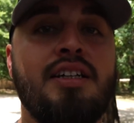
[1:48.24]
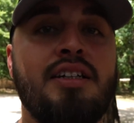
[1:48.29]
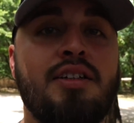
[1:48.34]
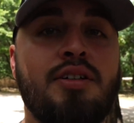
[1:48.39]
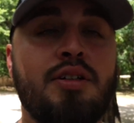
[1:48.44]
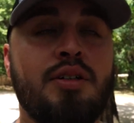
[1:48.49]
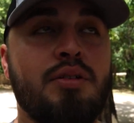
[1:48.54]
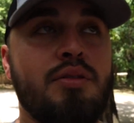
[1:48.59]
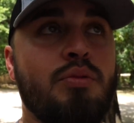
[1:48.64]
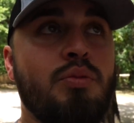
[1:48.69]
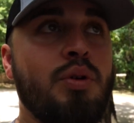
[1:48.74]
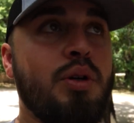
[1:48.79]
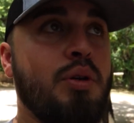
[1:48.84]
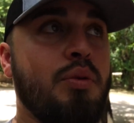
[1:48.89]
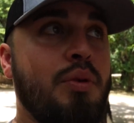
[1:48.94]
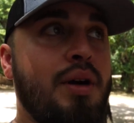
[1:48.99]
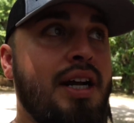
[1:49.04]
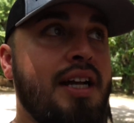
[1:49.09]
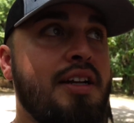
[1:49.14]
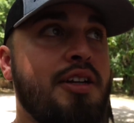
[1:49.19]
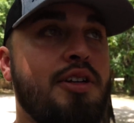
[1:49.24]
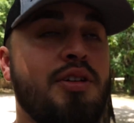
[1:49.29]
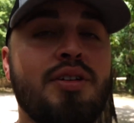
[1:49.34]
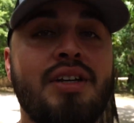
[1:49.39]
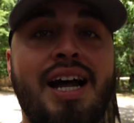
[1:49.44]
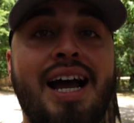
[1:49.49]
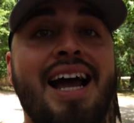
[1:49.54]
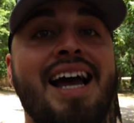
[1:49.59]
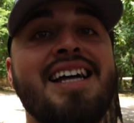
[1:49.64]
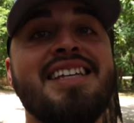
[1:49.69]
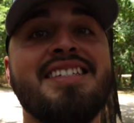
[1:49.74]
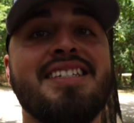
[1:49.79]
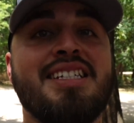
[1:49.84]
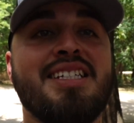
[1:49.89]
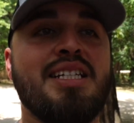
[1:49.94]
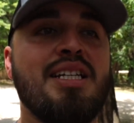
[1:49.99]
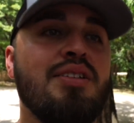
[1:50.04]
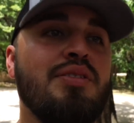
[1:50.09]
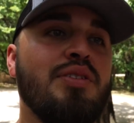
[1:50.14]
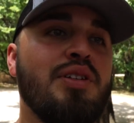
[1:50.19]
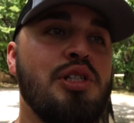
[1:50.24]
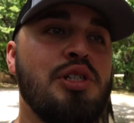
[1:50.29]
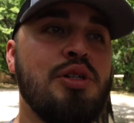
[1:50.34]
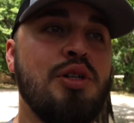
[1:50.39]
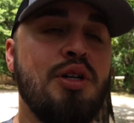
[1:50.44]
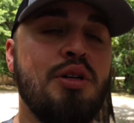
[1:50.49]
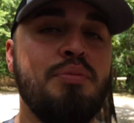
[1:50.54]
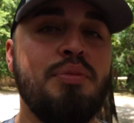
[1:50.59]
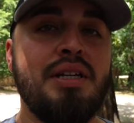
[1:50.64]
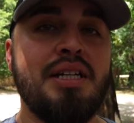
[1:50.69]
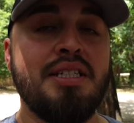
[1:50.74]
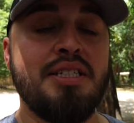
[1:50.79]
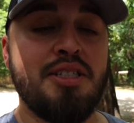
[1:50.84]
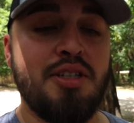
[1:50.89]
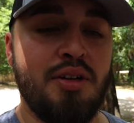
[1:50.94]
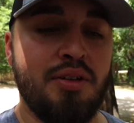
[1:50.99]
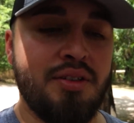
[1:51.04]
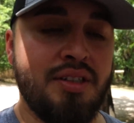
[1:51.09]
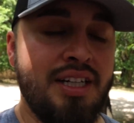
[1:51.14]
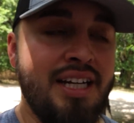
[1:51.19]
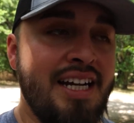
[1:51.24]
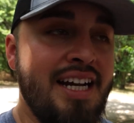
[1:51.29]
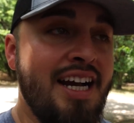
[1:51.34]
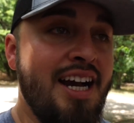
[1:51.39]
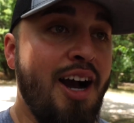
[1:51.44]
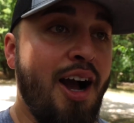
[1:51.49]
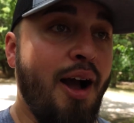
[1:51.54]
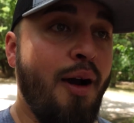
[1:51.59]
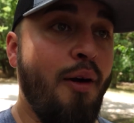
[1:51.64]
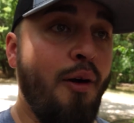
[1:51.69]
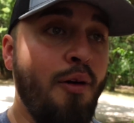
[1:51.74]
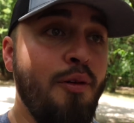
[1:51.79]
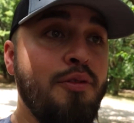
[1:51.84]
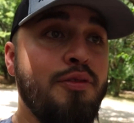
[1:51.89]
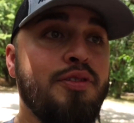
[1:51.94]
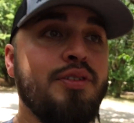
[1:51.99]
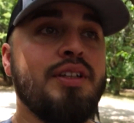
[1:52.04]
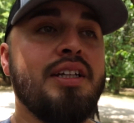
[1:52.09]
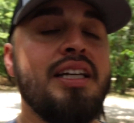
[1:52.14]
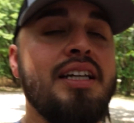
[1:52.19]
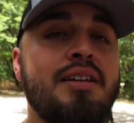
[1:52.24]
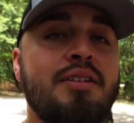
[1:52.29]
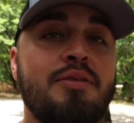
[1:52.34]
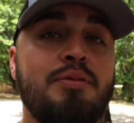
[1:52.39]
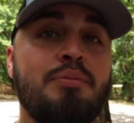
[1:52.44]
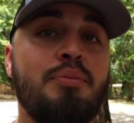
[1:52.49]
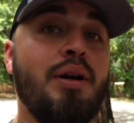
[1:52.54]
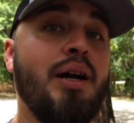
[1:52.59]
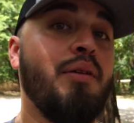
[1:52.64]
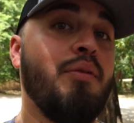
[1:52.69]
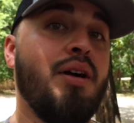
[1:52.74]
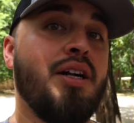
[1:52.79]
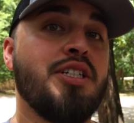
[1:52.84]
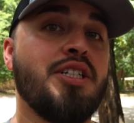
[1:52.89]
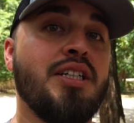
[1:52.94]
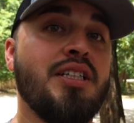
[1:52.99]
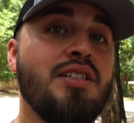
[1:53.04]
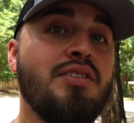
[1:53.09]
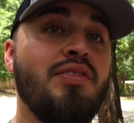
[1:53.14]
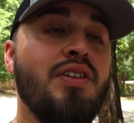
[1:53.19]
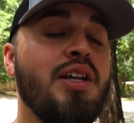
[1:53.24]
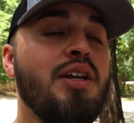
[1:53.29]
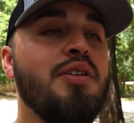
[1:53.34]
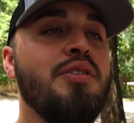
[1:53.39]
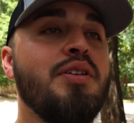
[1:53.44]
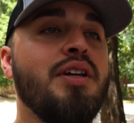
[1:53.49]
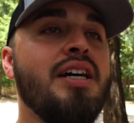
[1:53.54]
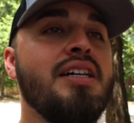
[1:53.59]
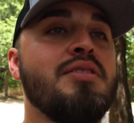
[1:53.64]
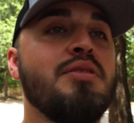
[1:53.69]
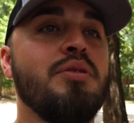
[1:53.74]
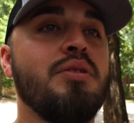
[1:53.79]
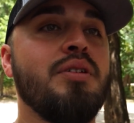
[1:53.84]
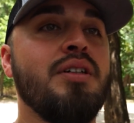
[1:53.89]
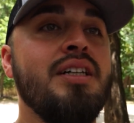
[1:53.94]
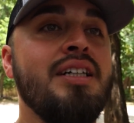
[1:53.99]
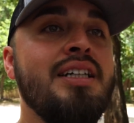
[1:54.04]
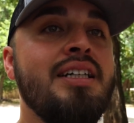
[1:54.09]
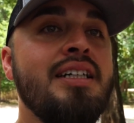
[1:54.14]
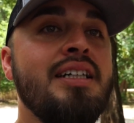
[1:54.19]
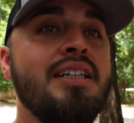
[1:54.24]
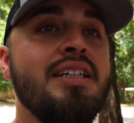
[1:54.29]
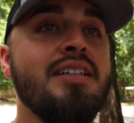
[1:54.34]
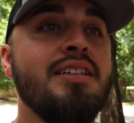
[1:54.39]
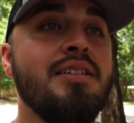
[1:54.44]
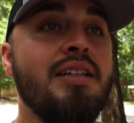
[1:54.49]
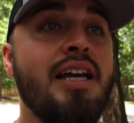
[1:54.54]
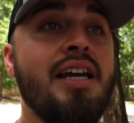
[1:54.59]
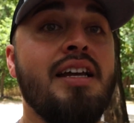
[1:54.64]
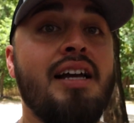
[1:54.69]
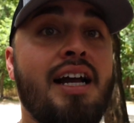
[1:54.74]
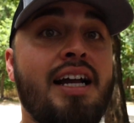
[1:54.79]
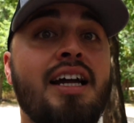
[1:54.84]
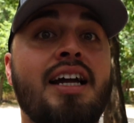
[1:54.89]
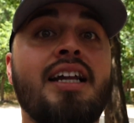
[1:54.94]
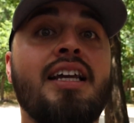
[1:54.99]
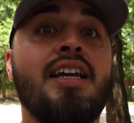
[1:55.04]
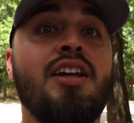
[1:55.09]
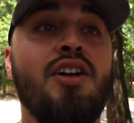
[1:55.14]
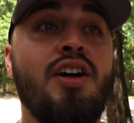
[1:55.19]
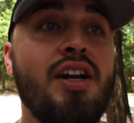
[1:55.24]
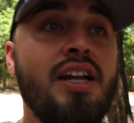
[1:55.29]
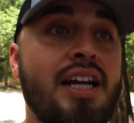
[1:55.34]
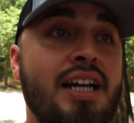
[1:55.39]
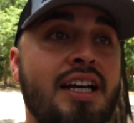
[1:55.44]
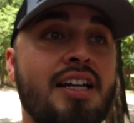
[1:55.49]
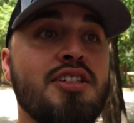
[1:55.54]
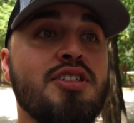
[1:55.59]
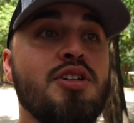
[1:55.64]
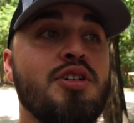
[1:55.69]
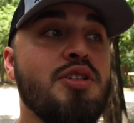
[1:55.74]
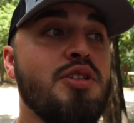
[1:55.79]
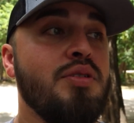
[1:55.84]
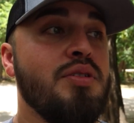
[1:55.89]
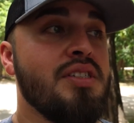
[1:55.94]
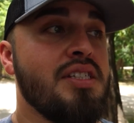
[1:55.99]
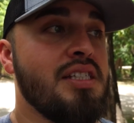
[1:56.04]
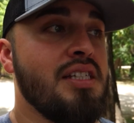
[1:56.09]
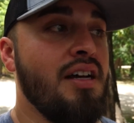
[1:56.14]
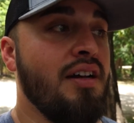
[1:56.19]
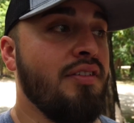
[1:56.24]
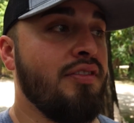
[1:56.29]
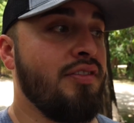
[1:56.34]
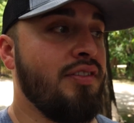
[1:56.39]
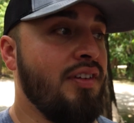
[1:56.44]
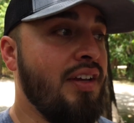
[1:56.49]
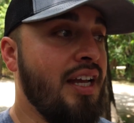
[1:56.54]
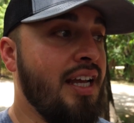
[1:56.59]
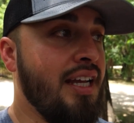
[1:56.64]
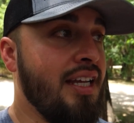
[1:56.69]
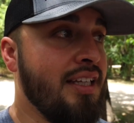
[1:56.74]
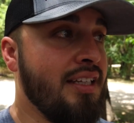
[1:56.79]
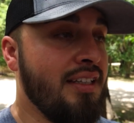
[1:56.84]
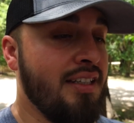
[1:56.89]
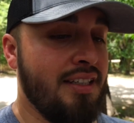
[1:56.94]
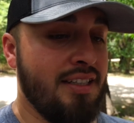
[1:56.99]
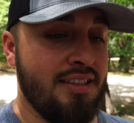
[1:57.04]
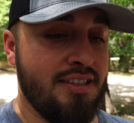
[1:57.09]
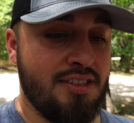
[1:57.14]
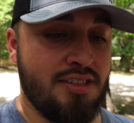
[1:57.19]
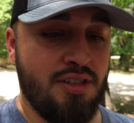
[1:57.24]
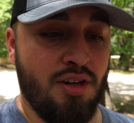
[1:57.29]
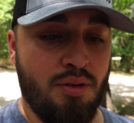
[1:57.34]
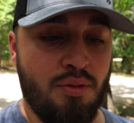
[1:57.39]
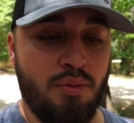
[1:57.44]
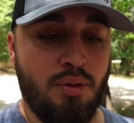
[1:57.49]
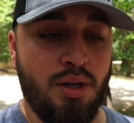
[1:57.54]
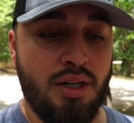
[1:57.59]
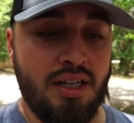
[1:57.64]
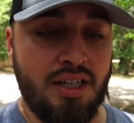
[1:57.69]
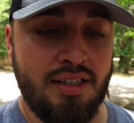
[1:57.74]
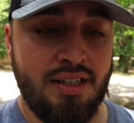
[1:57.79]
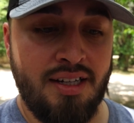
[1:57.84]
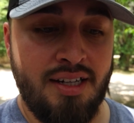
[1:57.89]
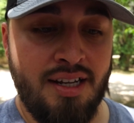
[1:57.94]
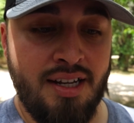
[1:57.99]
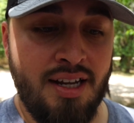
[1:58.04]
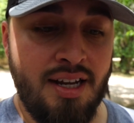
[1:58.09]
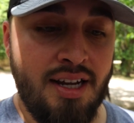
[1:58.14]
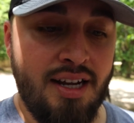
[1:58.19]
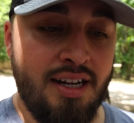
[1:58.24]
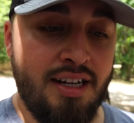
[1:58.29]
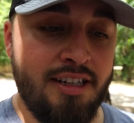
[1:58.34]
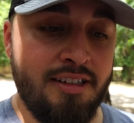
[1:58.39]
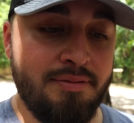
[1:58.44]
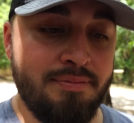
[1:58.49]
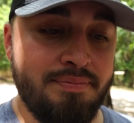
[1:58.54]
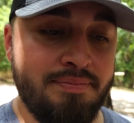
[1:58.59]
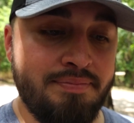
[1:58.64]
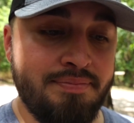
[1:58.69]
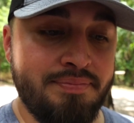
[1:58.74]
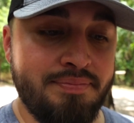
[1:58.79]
or wonder why you're not as successful as you could be. So hopefully by watching this video, you guys will, hey, I got to get on it. I got to start doing stuff and start working. But